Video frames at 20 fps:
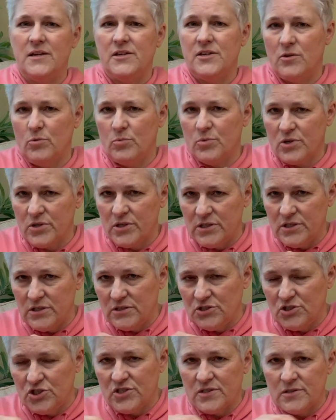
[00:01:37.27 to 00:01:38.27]
We're going to
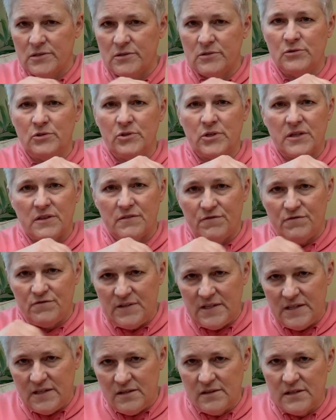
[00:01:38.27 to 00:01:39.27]
just look at the
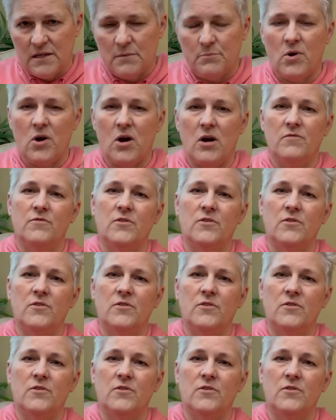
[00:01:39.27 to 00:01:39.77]
feeling part,